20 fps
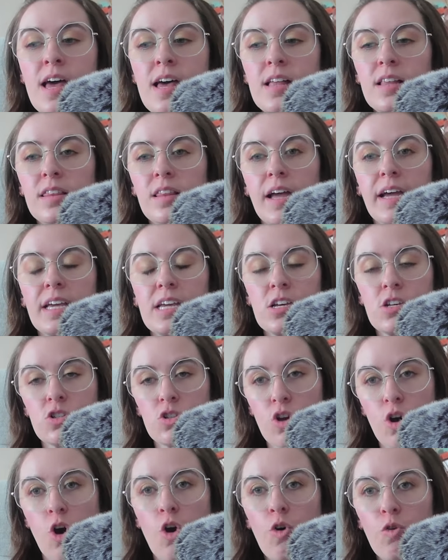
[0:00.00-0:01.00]
like his
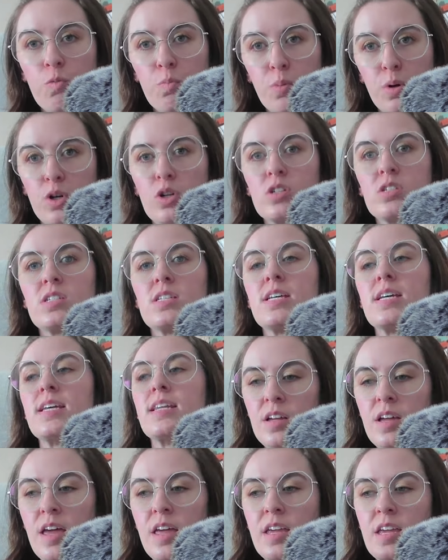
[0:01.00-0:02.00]
own
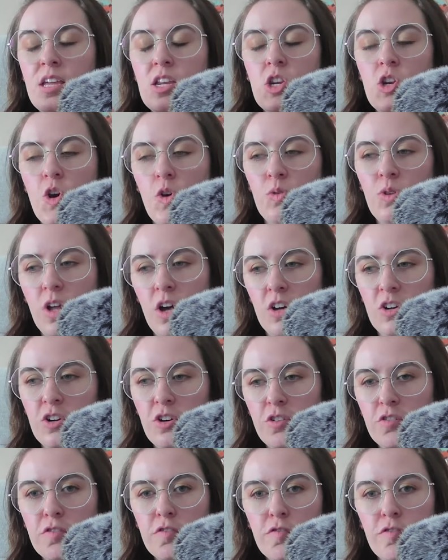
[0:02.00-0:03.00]
person. He no
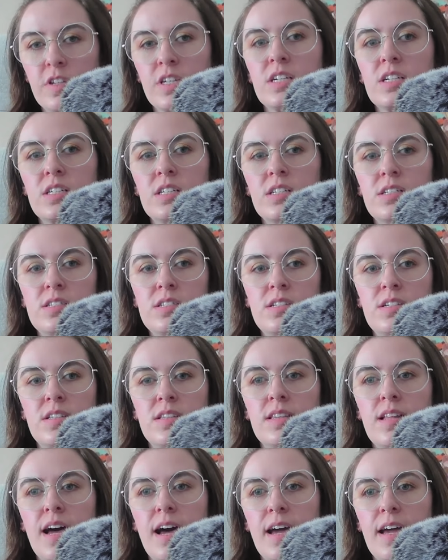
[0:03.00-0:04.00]
longer feels
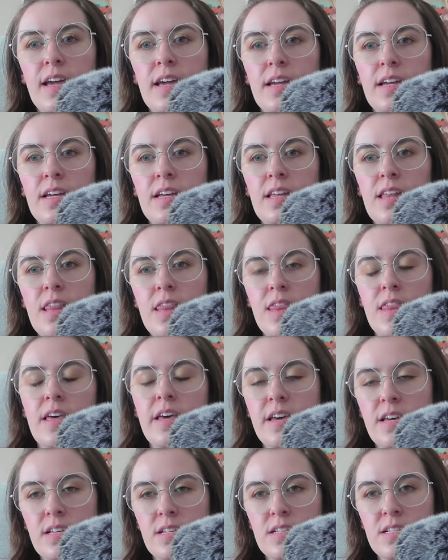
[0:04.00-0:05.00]
like
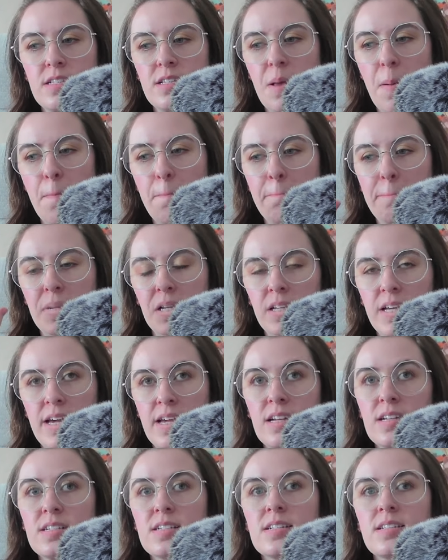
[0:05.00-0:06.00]
this
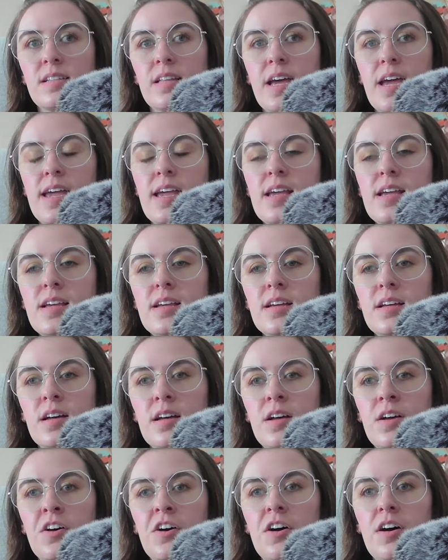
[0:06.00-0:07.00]
blank slate
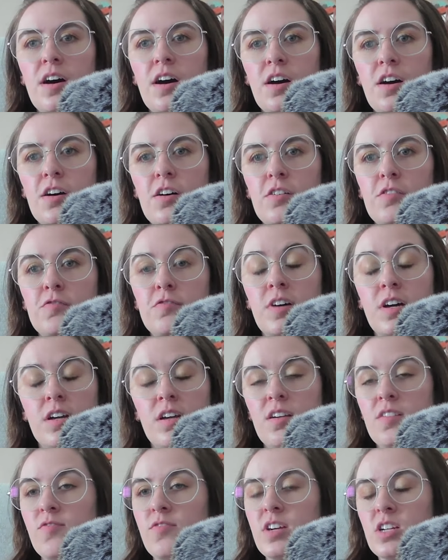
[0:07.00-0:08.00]
of a
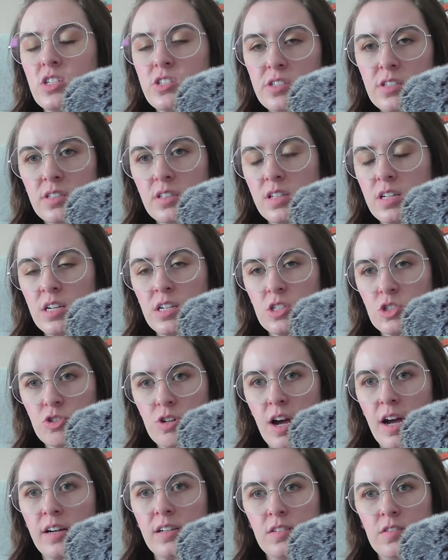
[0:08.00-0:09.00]
conventionally
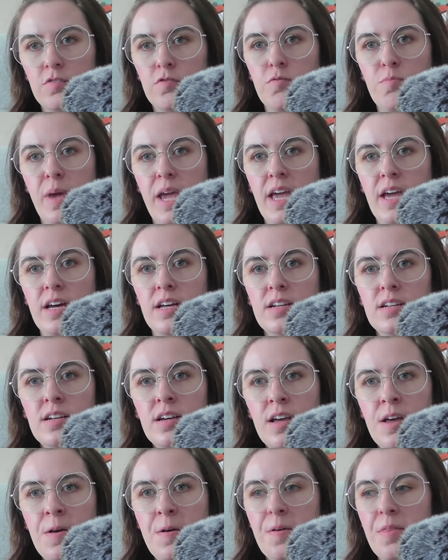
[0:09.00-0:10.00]
attractive man
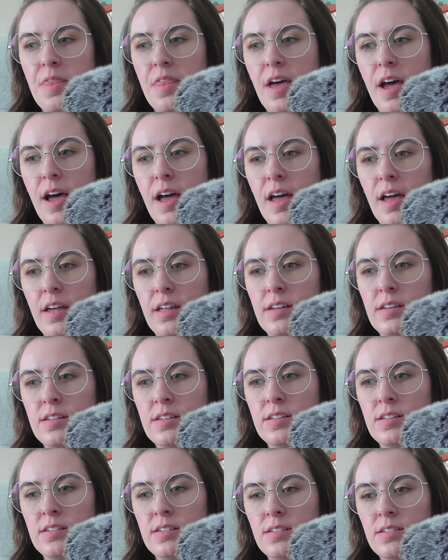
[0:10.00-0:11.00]

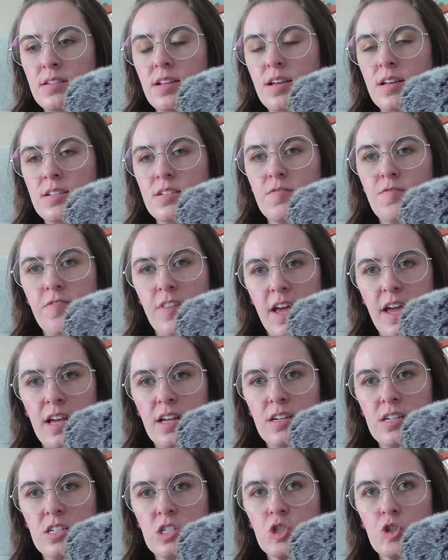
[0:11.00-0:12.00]
that has
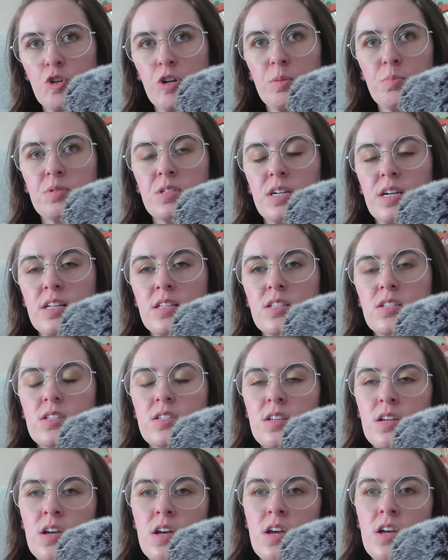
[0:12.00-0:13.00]
vague
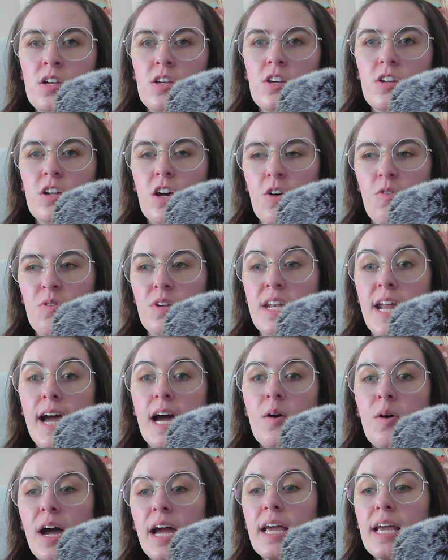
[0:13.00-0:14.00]
descriptions.
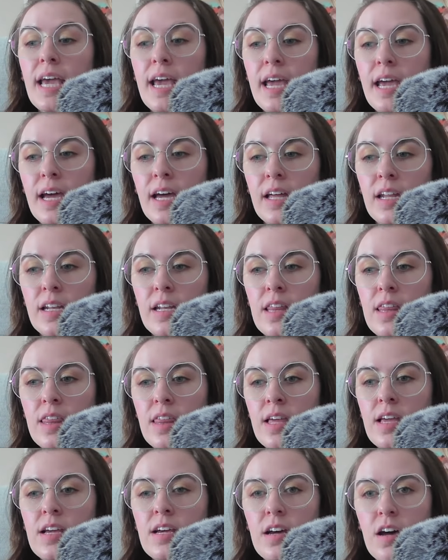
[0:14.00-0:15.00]
Now I can't
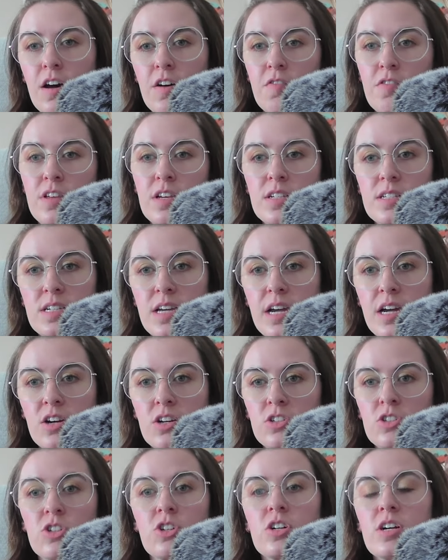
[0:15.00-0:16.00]
think of this
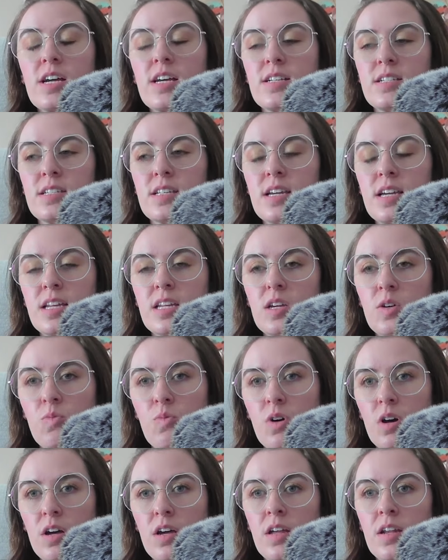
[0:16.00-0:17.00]
character as
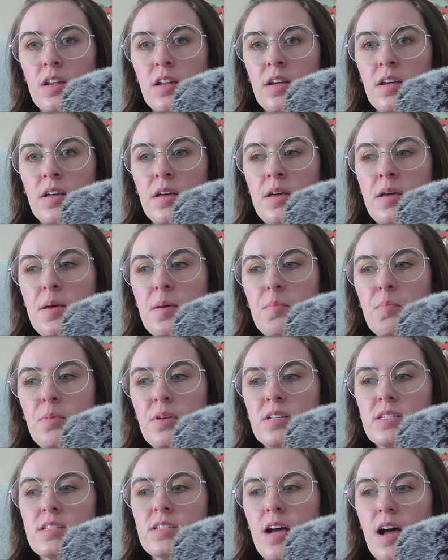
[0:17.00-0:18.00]
anyone
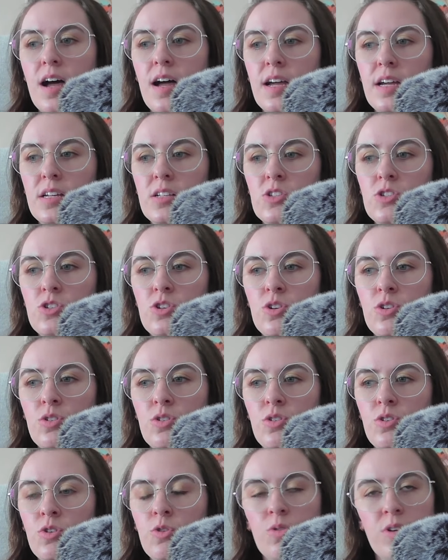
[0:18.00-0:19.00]
besides
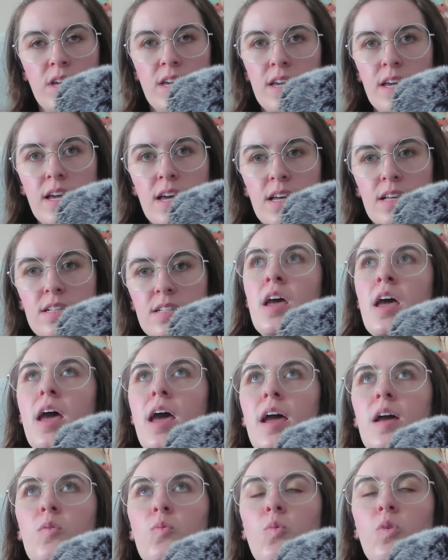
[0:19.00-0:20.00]
who he is.
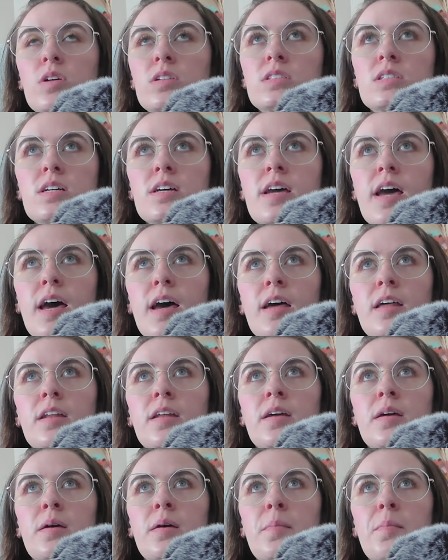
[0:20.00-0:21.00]
And once I
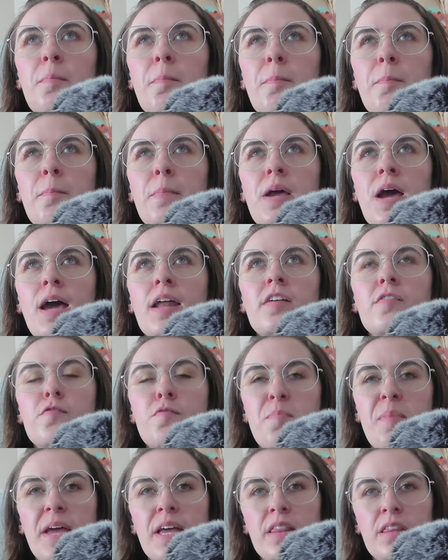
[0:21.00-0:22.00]
had kind of
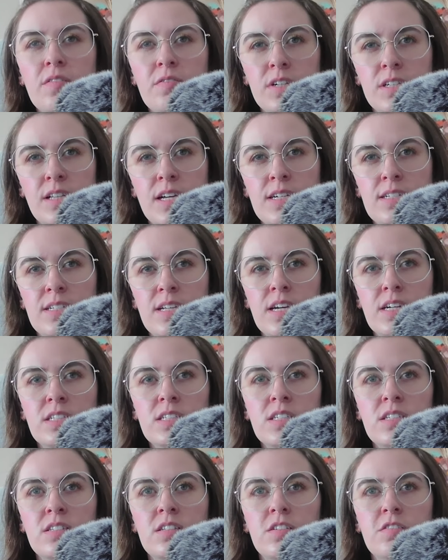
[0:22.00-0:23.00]
made the
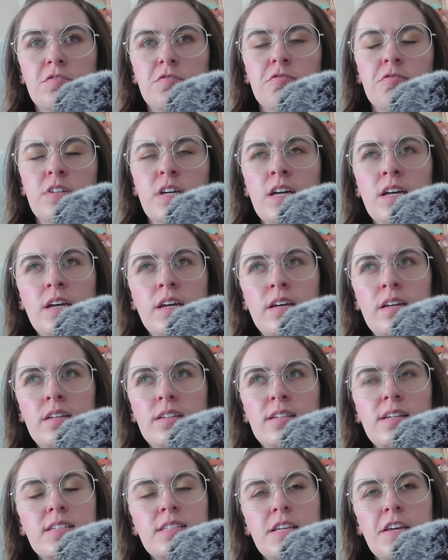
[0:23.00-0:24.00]
realization of,
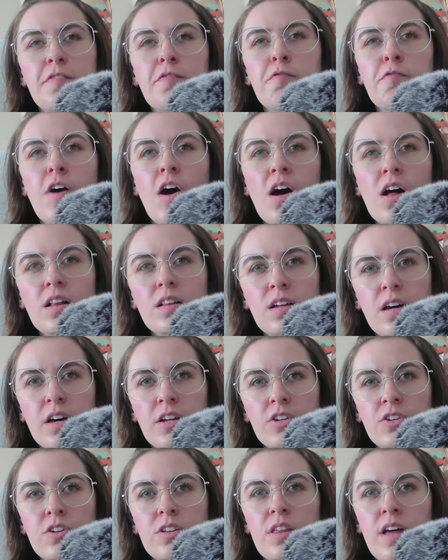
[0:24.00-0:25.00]
does he fall
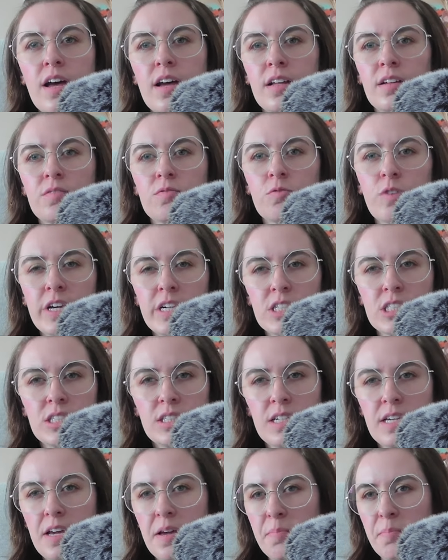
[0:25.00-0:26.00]
under that
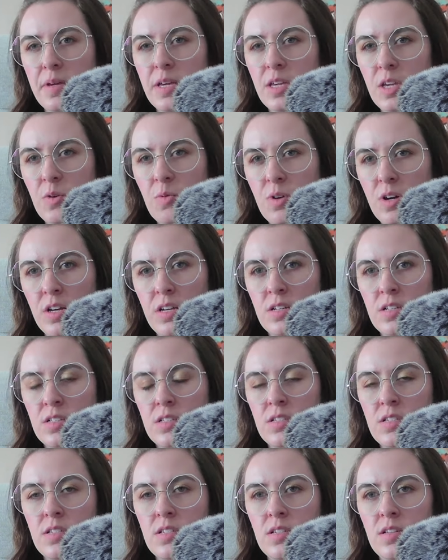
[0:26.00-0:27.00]
racially
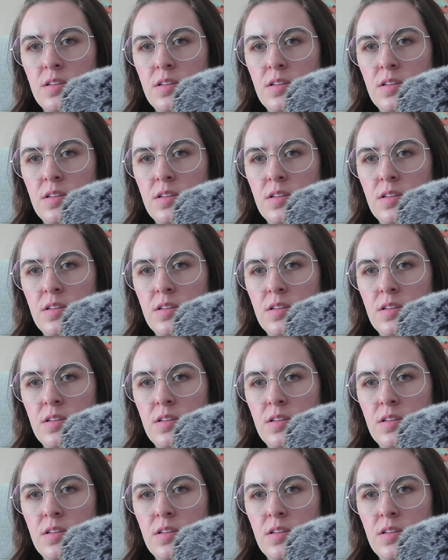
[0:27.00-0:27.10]
ambiguous